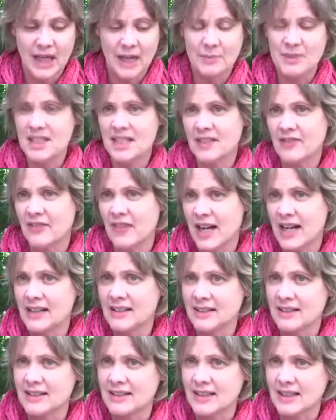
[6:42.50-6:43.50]
obscene
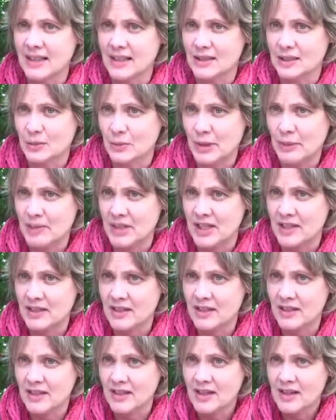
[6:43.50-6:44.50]
violence against women
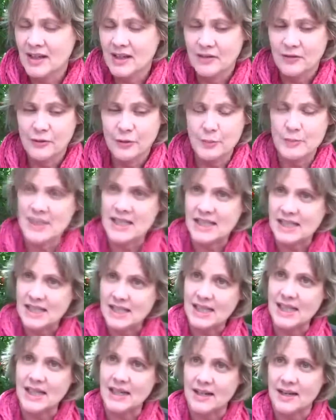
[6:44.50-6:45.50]
for being
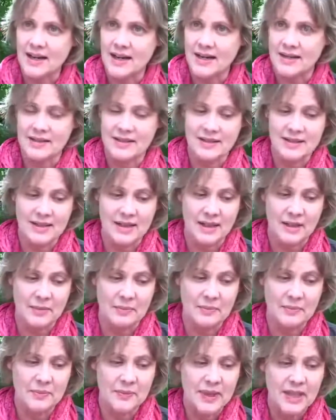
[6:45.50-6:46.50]
seen as
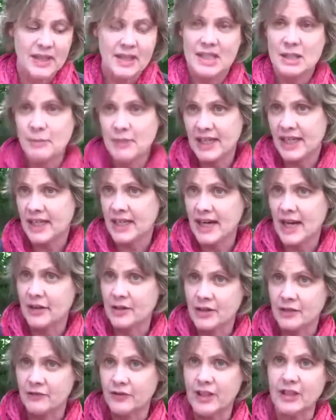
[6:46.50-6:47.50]
speaking
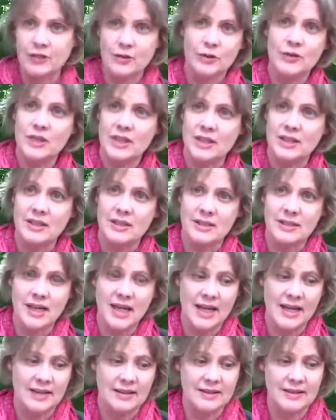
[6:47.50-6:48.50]
out. In Farhunda's
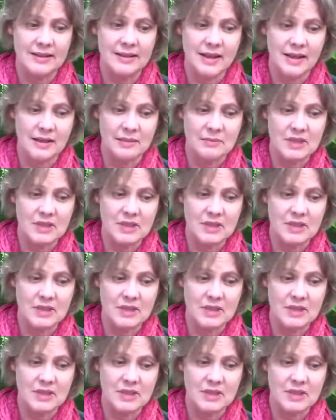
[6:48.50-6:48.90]
case,